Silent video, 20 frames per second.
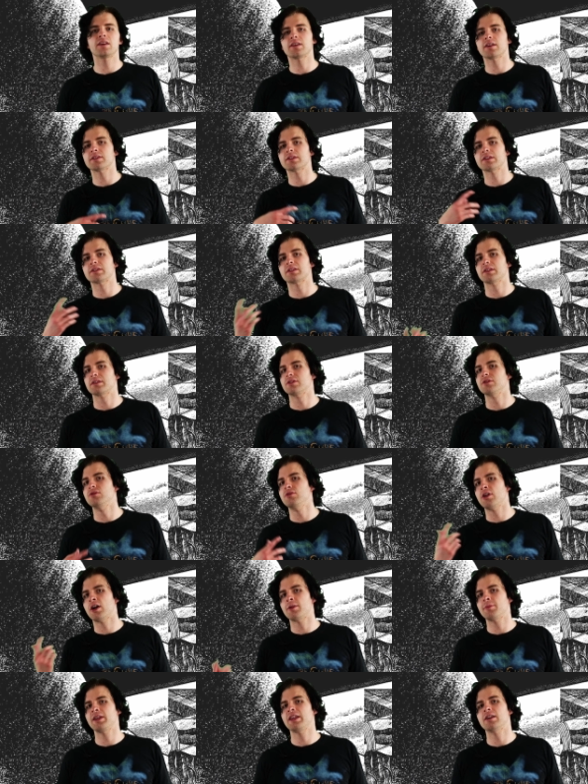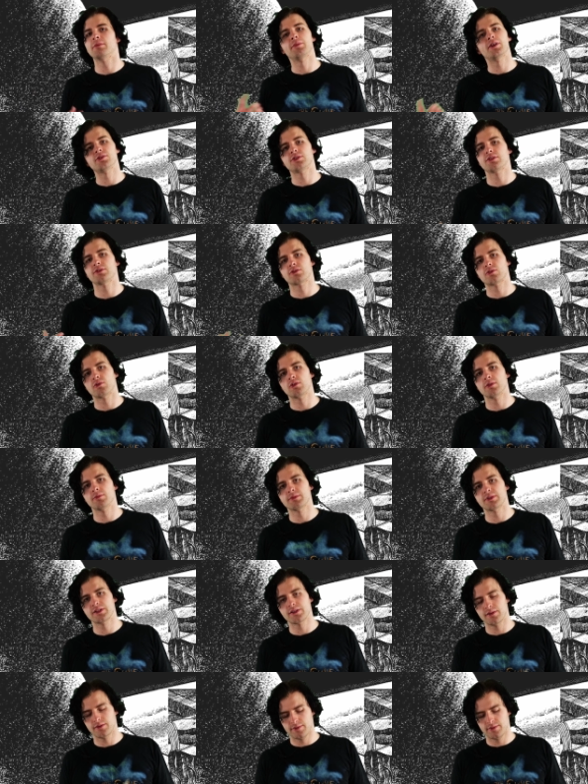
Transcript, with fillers: It causes a tsunami and a bunch of storms.